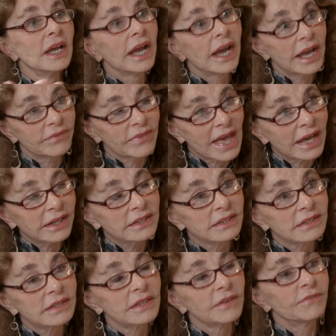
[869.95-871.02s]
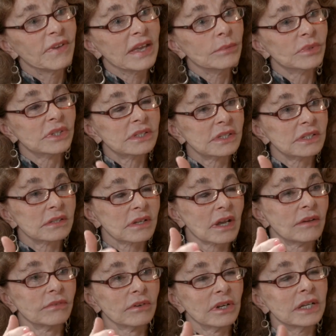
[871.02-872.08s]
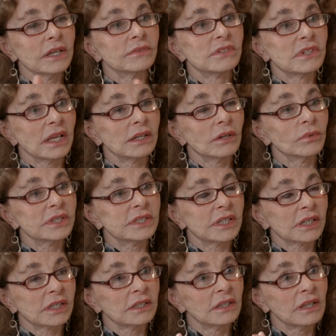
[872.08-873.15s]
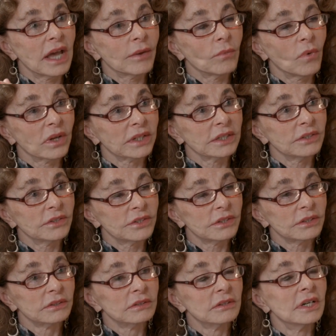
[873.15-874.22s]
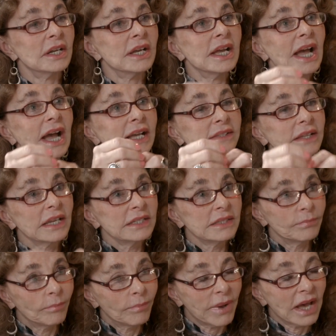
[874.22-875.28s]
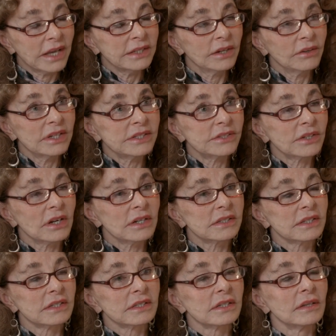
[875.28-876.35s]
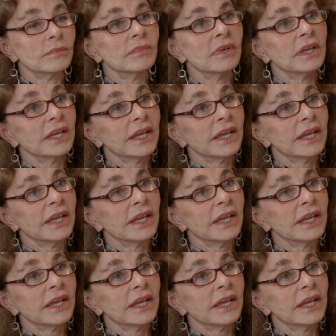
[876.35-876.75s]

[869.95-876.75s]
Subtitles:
And that is the famous discovery of Zeta Reticuli 1 and 2 as a binary star system,